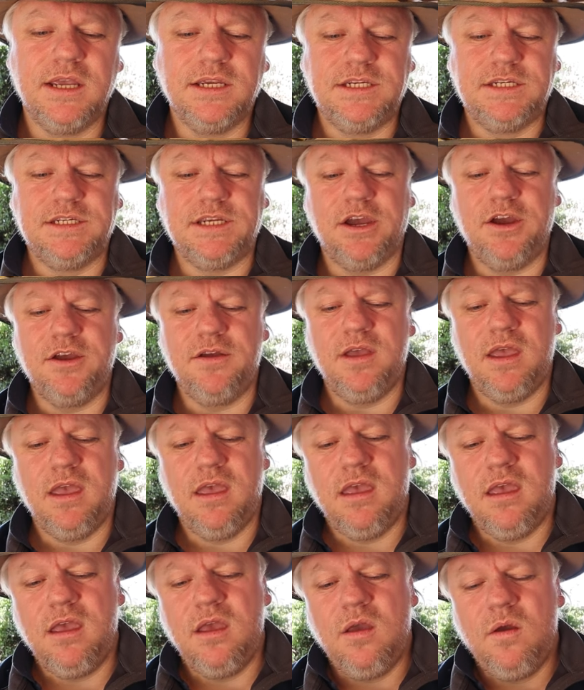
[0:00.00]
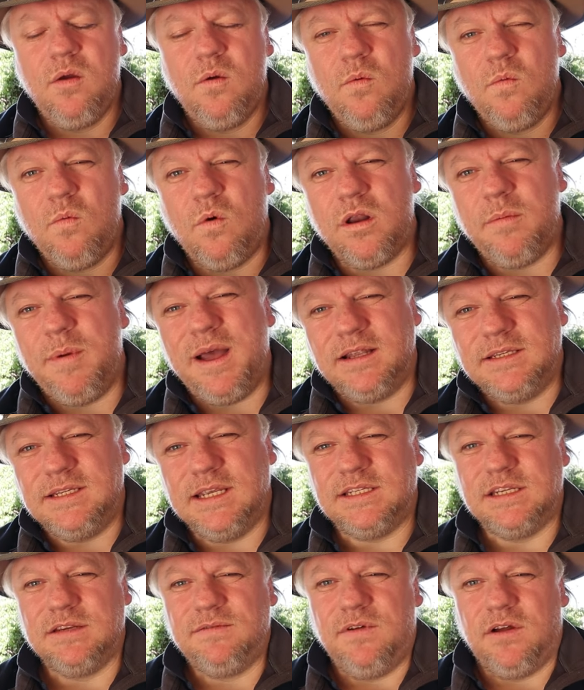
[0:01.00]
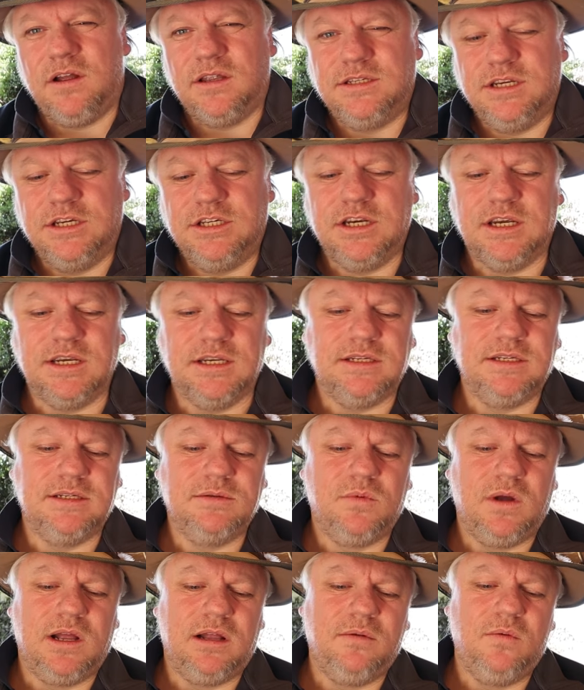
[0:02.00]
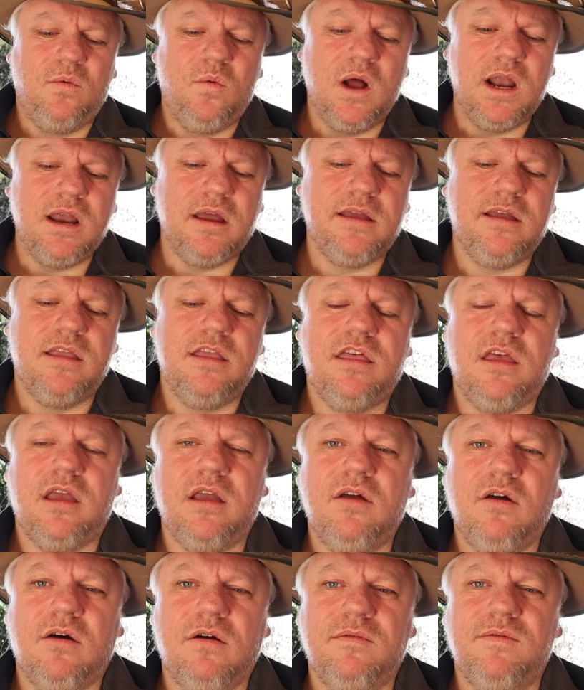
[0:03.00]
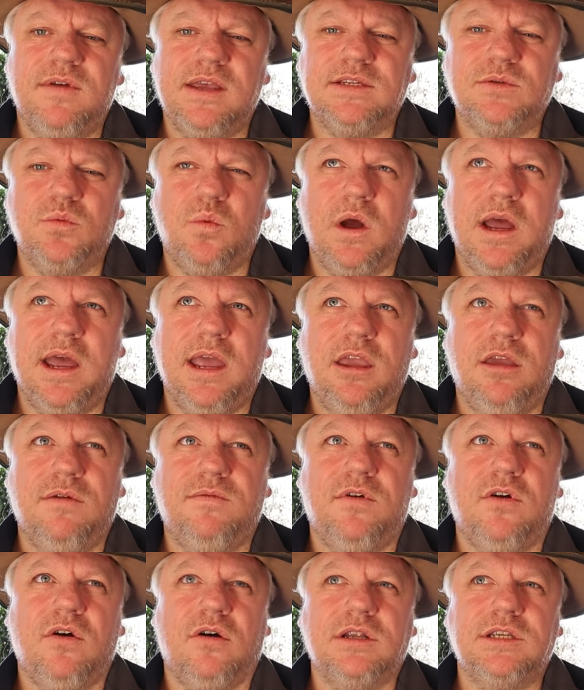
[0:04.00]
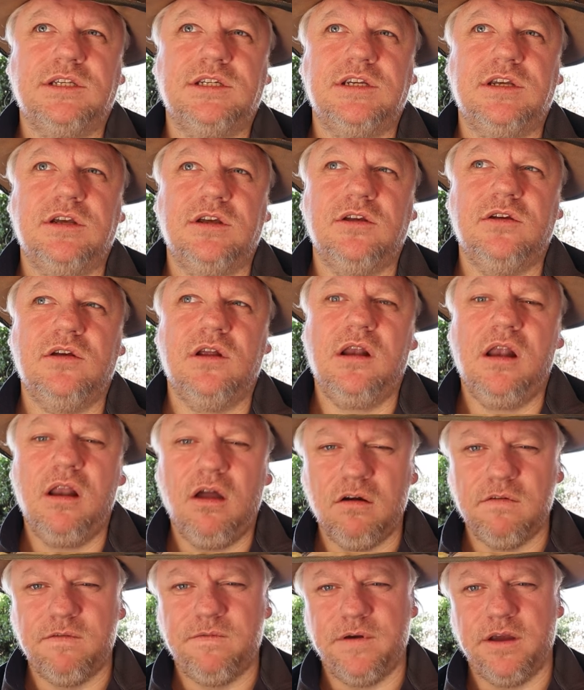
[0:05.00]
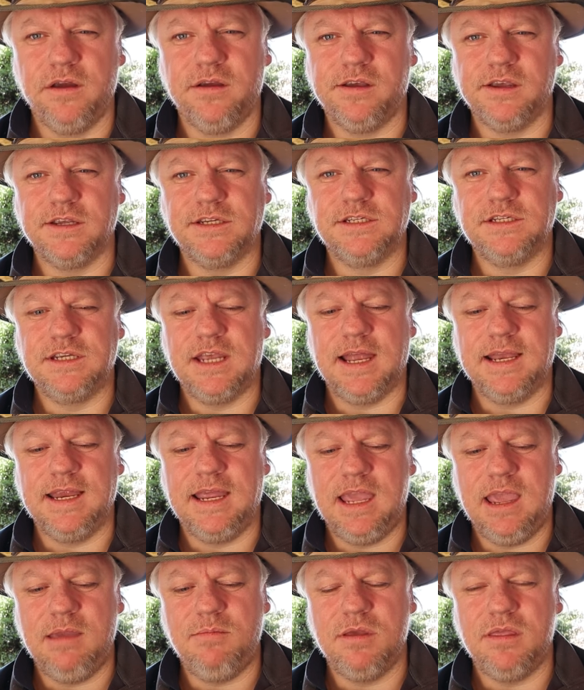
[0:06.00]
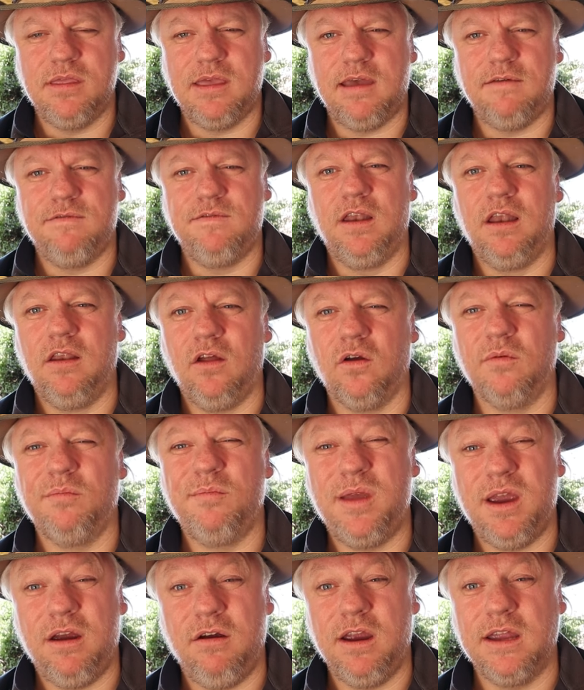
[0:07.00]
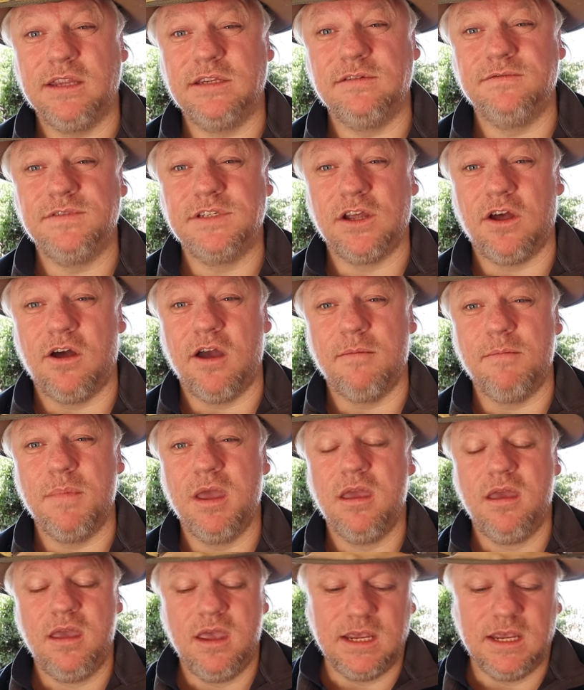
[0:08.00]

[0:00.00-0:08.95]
So what about disadvantages? Well, one I can think of is where you've got to lock focus and keep it there for long periods of time.